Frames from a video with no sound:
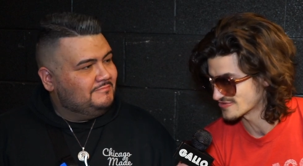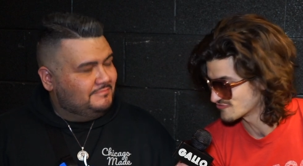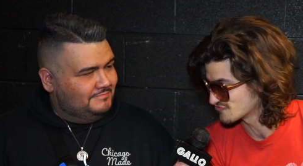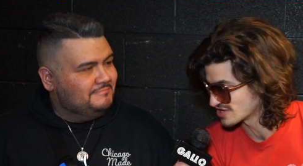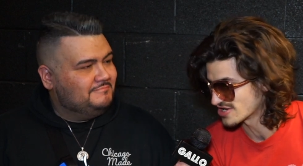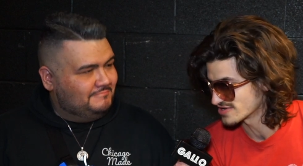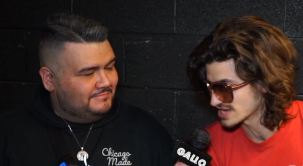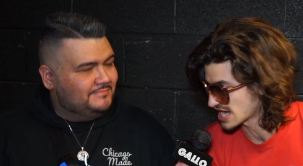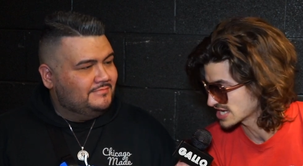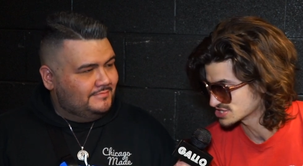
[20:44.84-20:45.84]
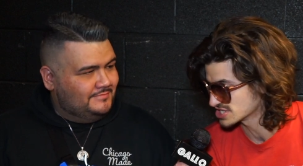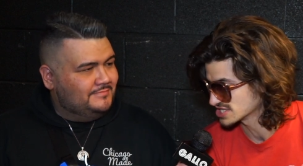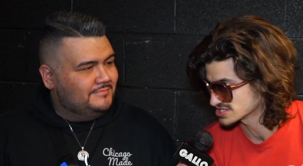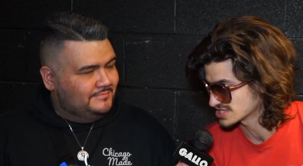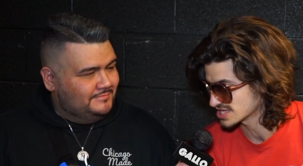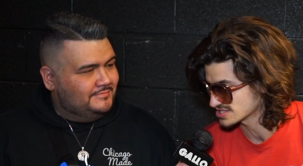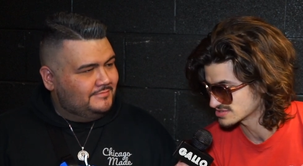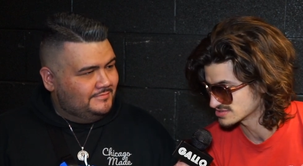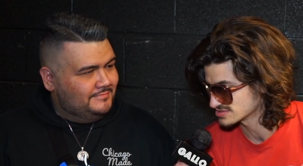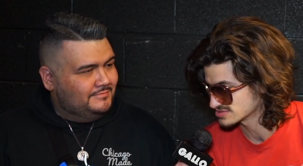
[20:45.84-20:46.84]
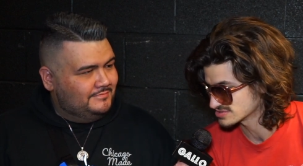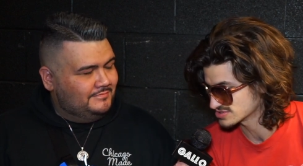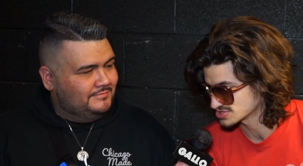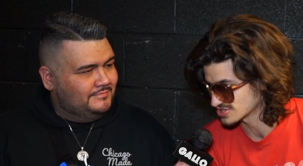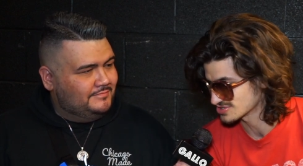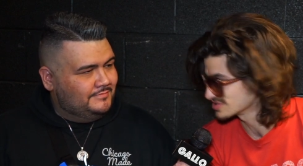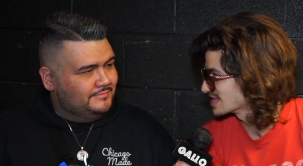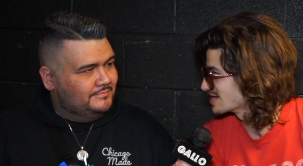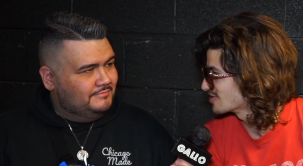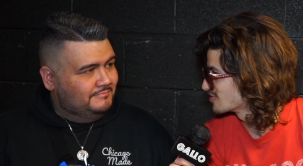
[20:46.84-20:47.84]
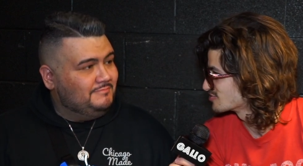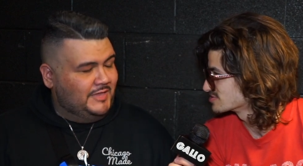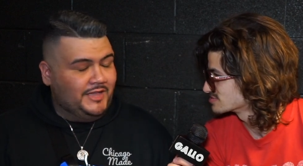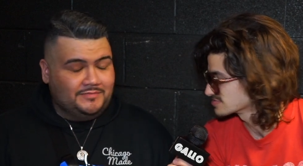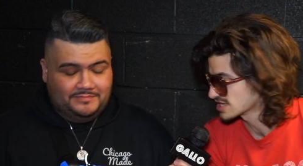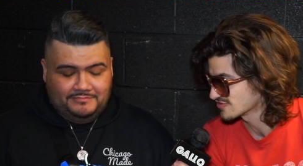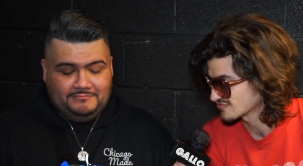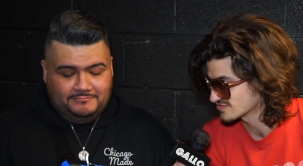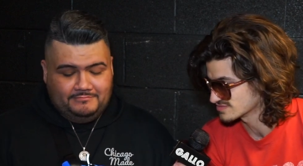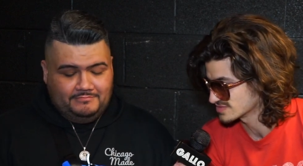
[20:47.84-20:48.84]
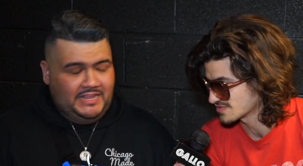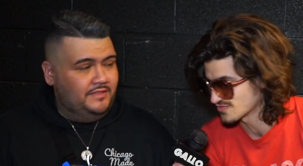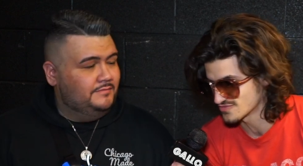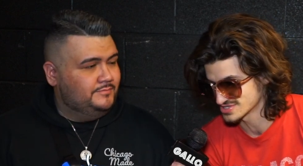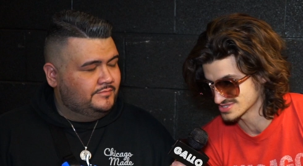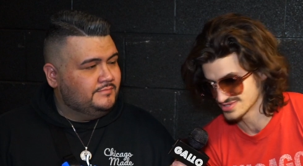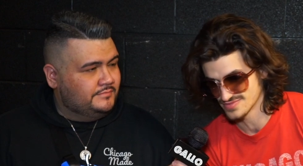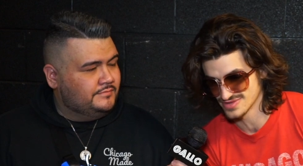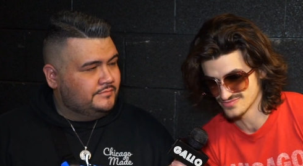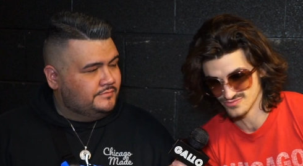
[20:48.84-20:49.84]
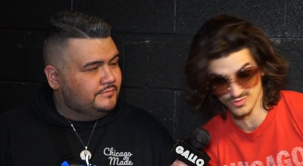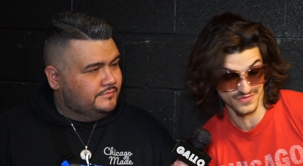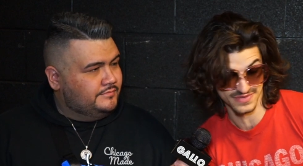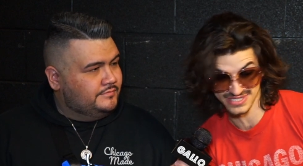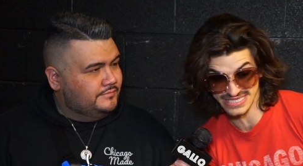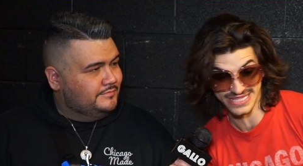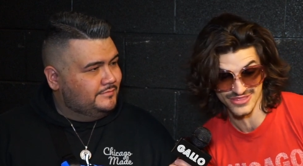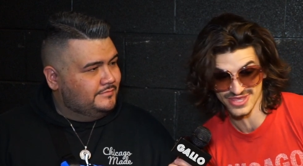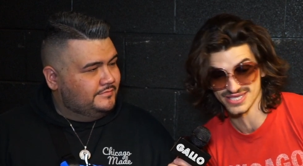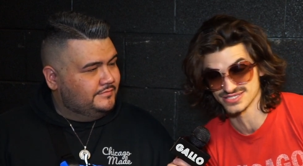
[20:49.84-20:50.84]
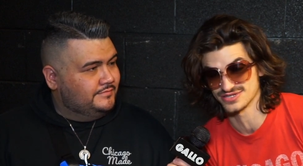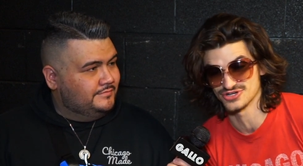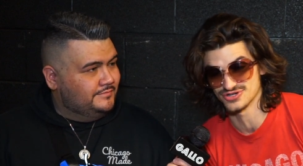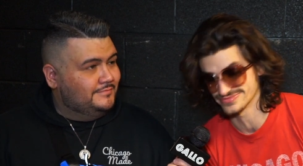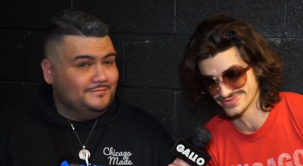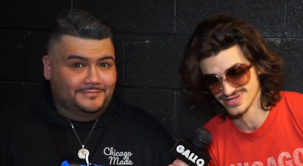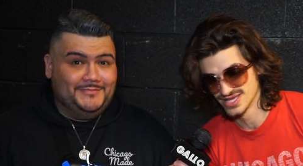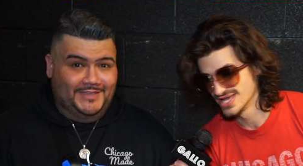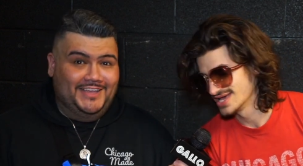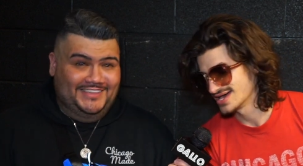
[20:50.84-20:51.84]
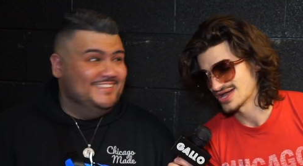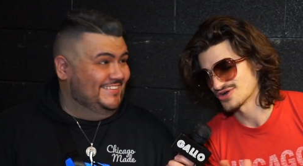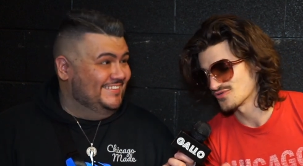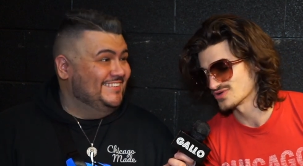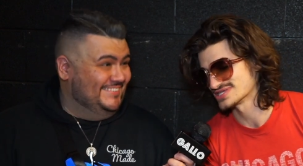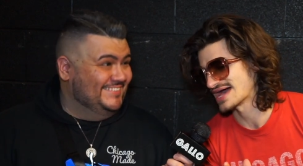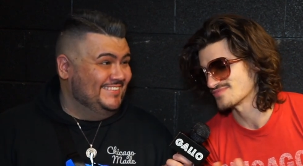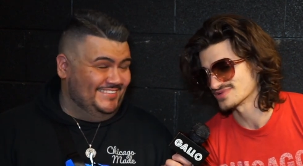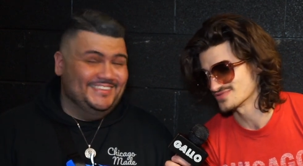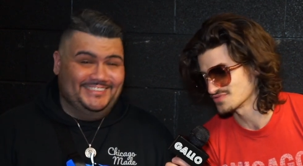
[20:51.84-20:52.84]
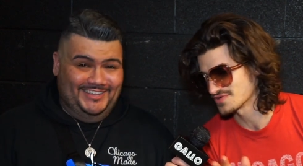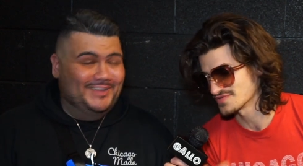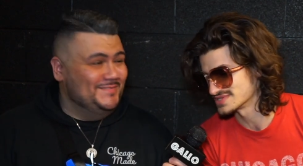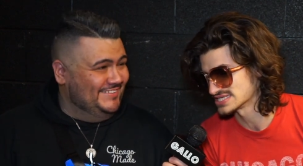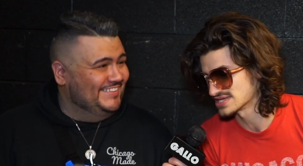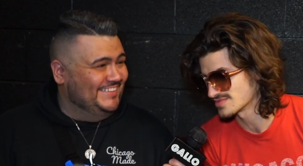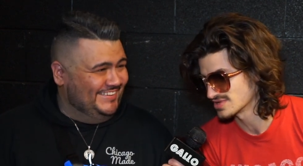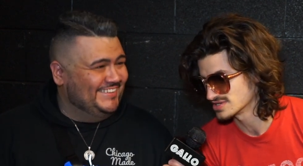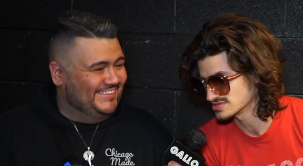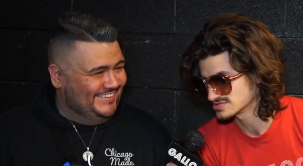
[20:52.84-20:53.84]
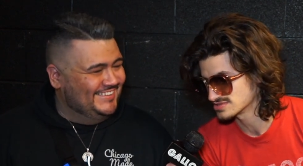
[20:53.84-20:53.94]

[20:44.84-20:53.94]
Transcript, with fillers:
Speaker 1: very high chance that there's other li- other yeah. life. I mean, there's I mean, we've been seeing things. I don't know, yeah. I don't know what's happening with what yeah. we've been seeing, but